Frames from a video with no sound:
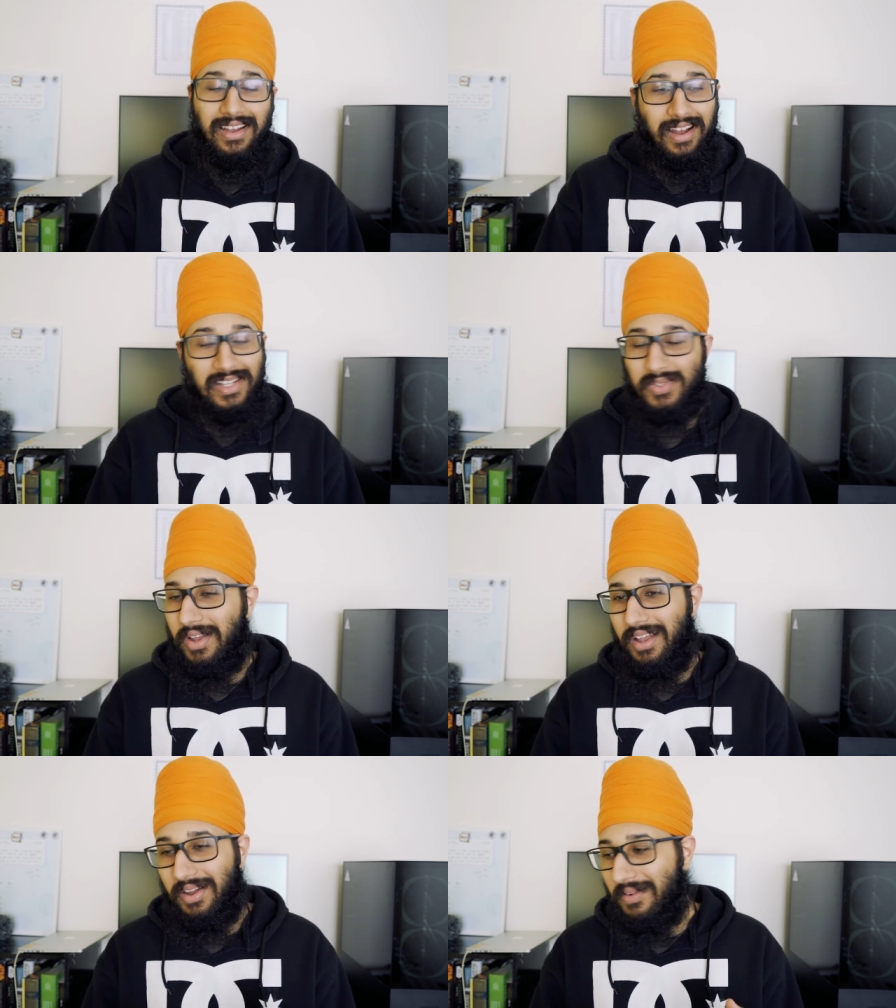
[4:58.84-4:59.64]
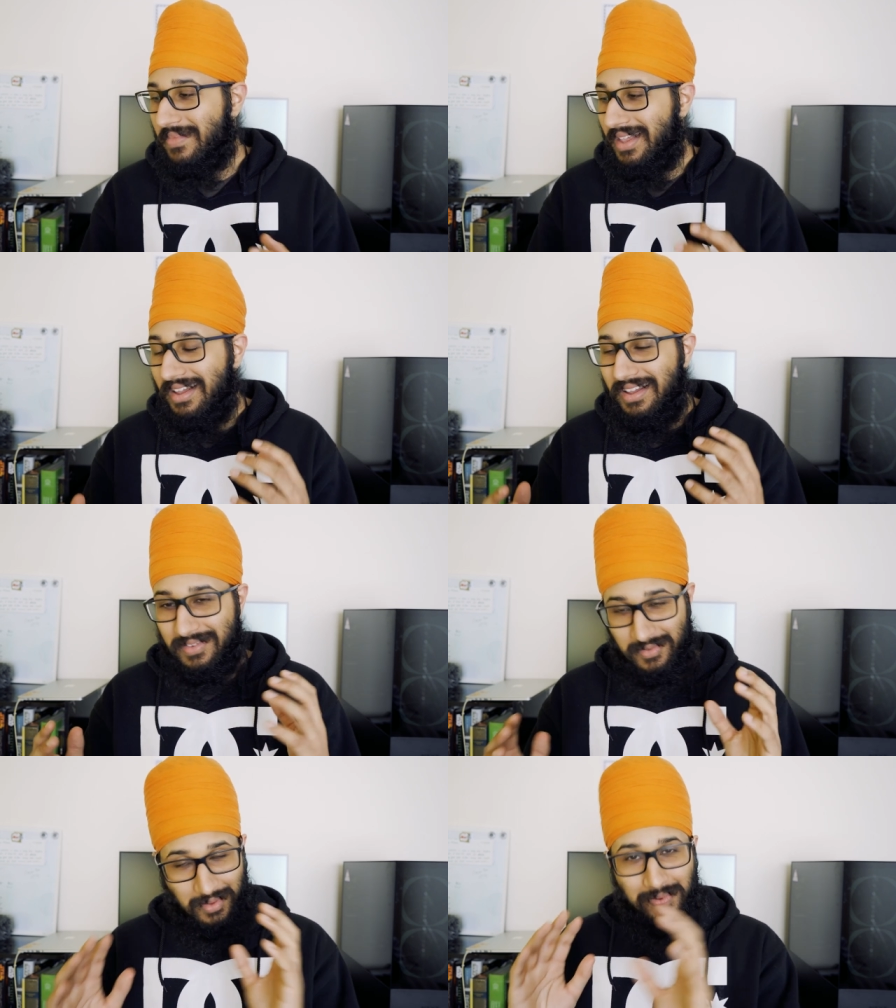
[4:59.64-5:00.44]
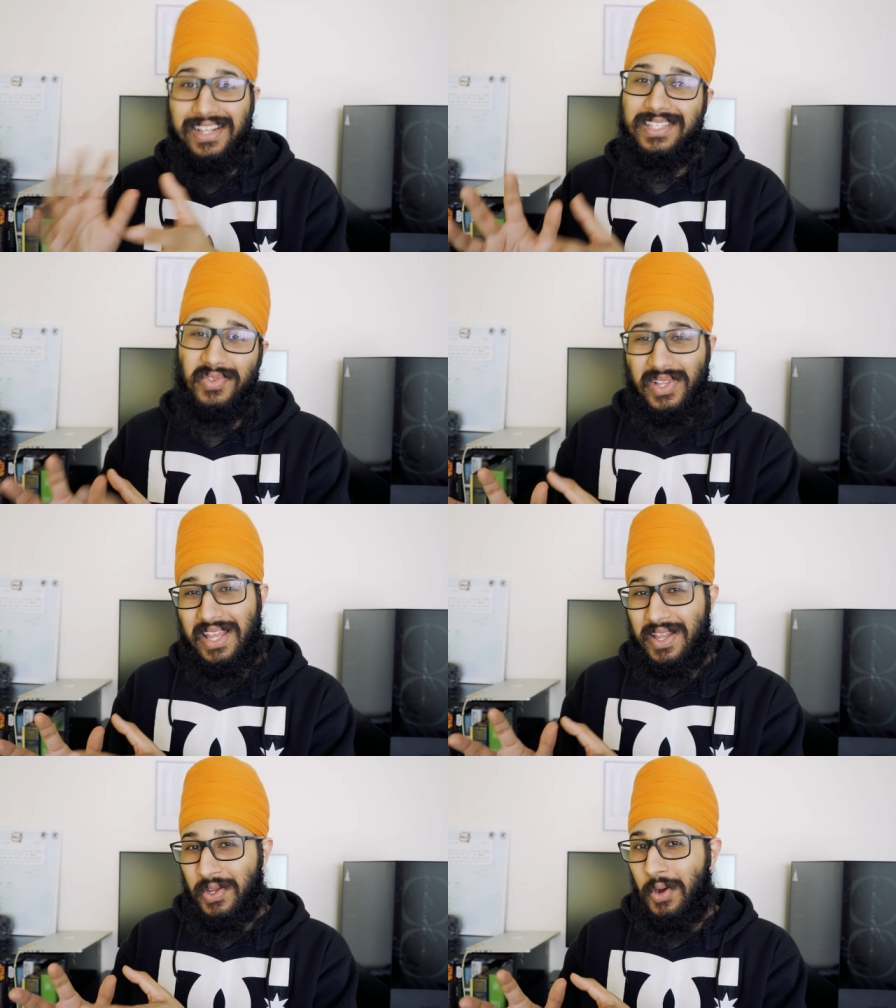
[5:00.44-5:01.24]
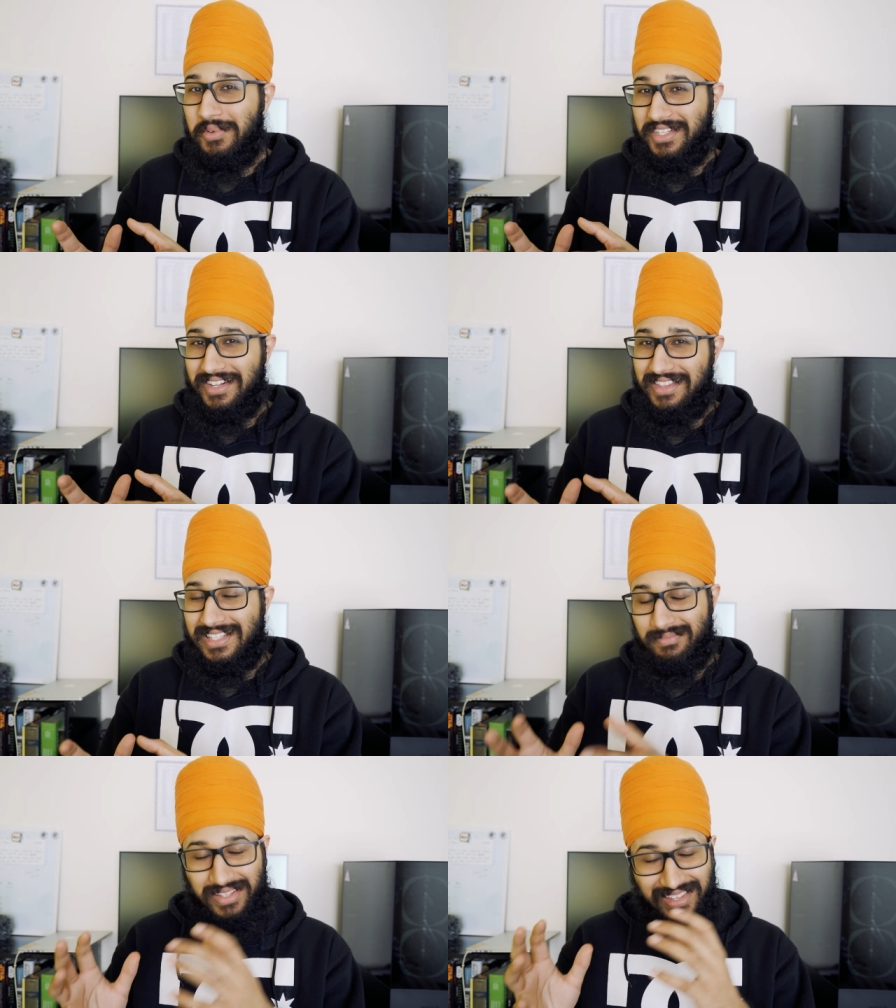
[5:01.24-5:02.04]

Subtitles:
I swear, the police are really incompetent in this, but